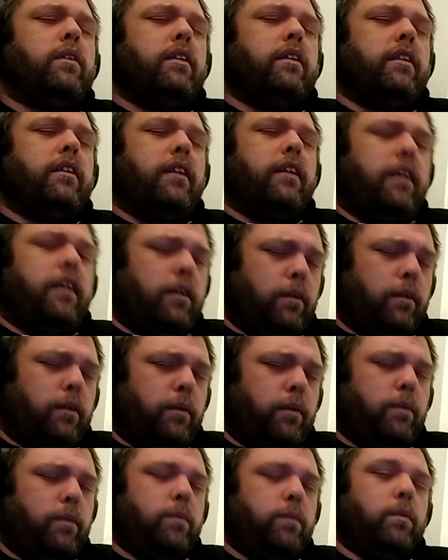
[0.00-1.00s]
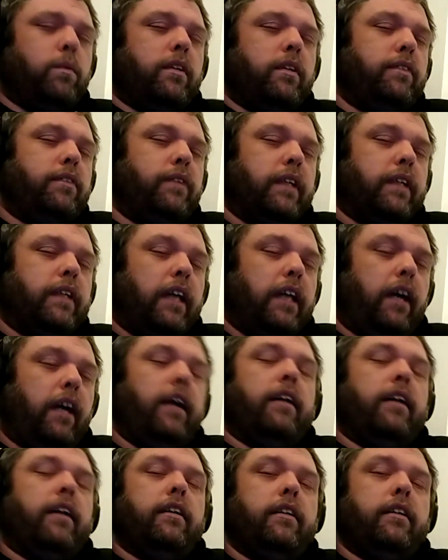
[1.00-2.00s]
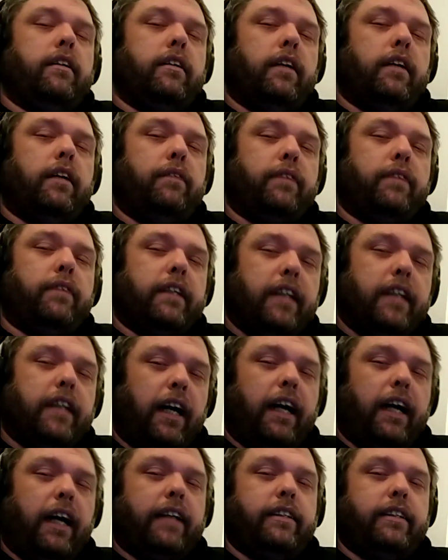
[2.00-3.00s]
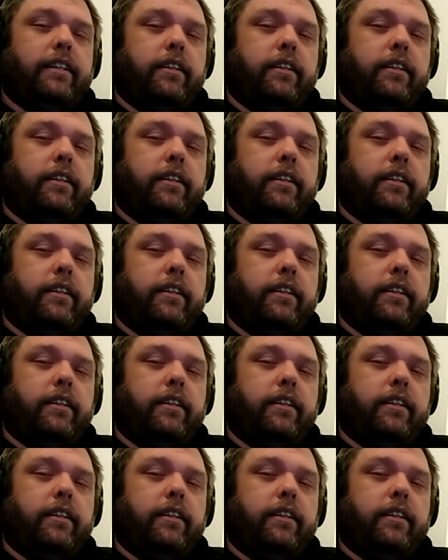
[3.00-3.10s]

Oh, oh come I on! Forgot. I forgot.